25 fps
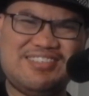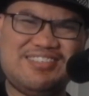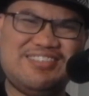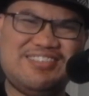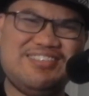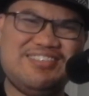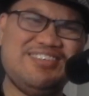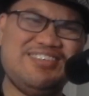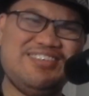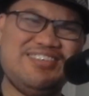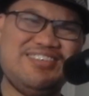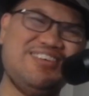
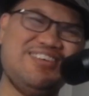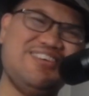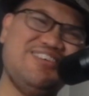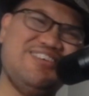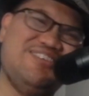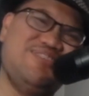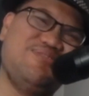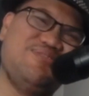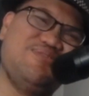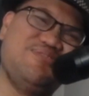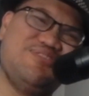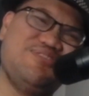Oh,
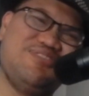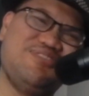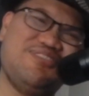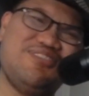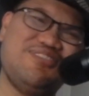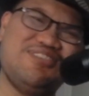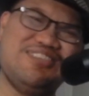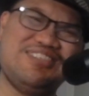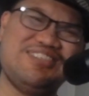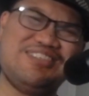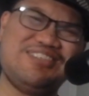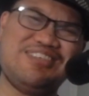
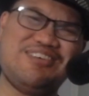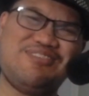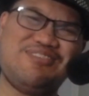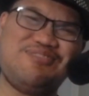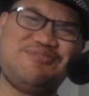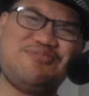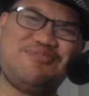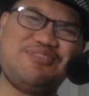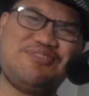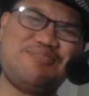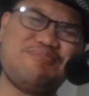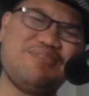Yuyeon's
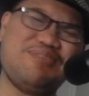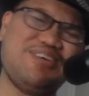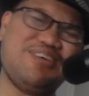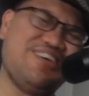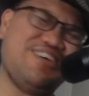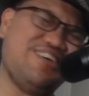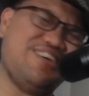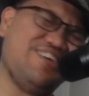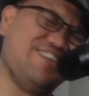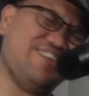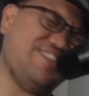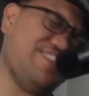outfit,
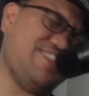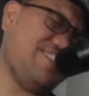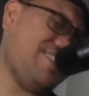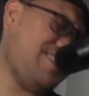man.